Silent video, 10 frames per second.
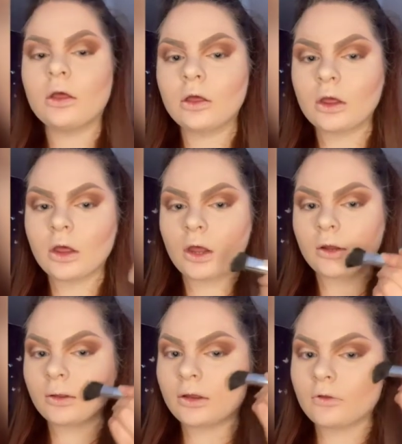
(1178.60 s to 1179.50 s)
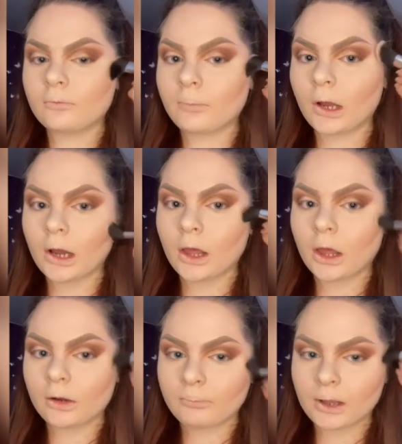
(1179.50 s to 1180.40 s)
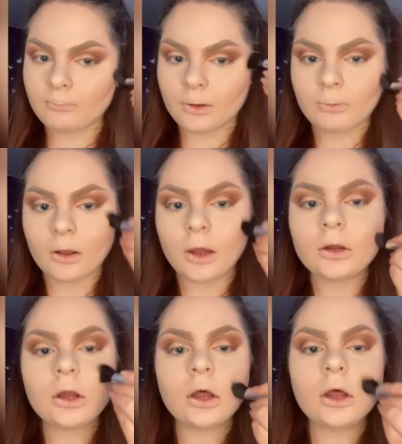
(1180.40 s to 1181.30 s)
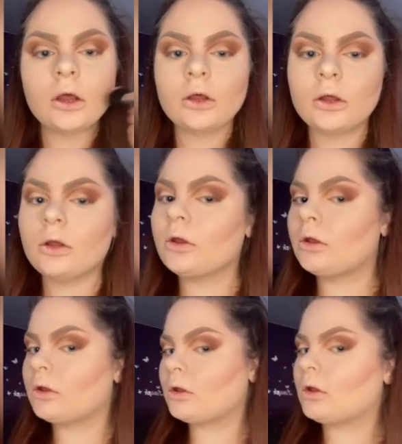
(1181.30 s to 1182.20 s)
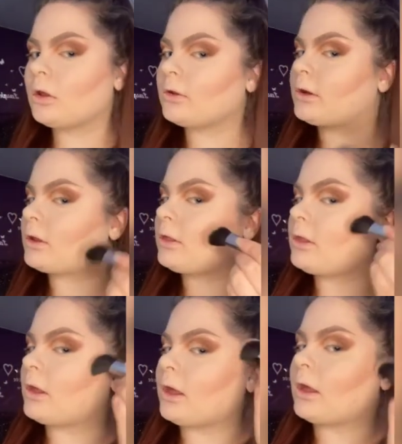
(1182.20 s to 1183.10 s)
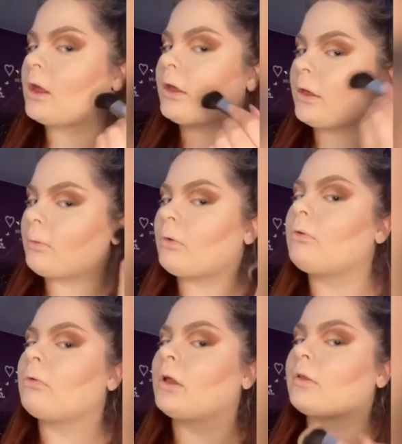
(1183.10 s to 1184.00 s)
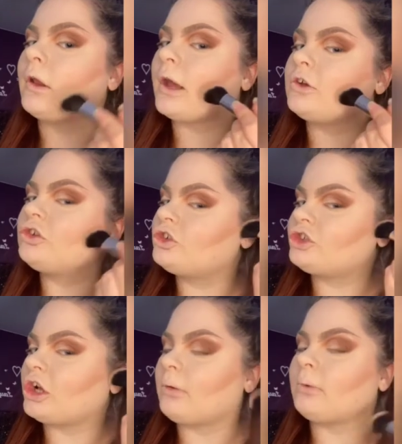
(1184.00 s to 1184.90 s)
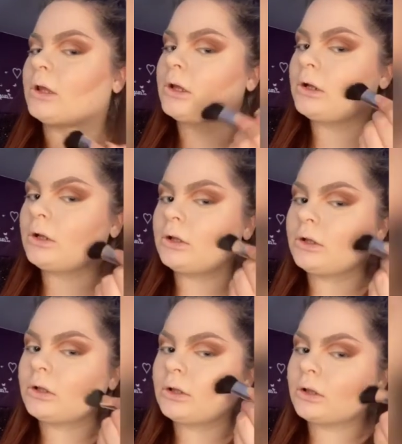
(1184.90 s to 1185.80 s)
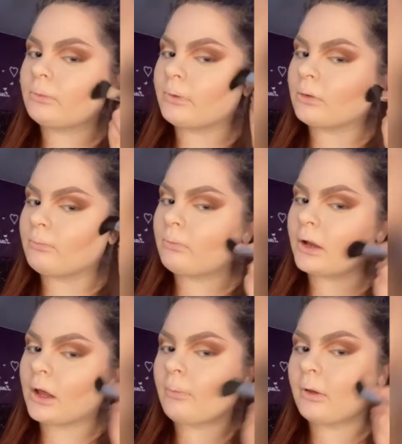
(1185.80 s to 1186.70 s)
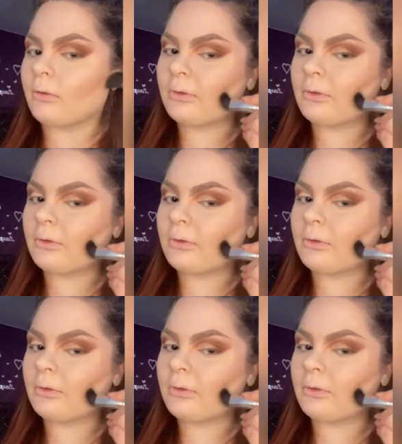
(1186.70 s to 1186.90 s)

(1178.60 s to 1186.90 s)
And you just blend, blend, blend, blend. As you can see, oh, that's a nice sharp line. Blend that out.